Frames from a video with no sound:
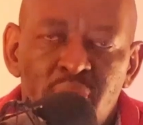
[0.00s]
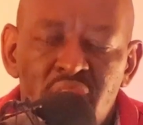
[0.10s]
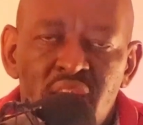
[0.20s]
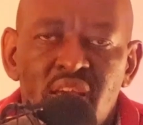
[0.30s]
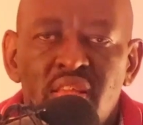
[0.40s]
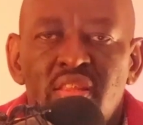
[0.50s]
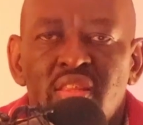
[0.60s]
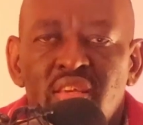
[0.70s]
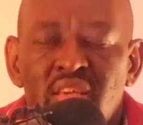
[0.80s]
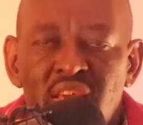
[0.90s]
meaning
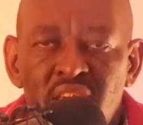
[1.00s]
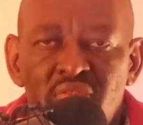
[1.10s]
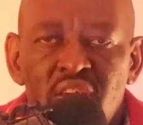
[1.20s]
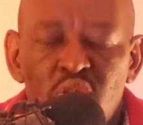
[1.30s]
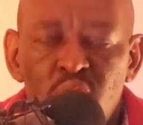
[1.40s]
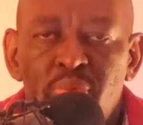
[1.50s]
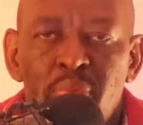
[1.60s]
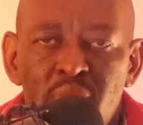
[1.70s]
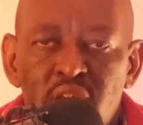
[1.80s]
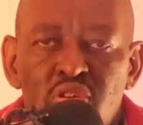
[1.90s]
giving you
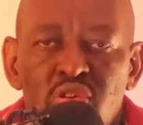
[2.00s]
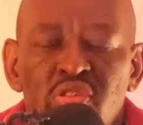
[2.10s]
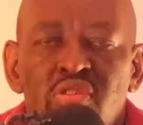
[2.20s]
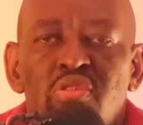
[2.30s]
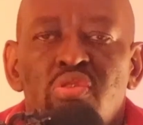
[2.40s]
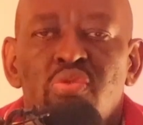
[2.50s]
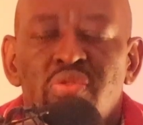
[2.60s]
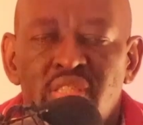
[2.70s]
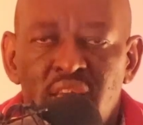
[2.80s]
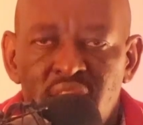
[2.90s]
permission to
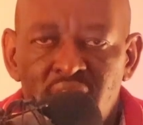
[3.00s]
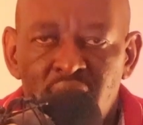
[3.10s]
send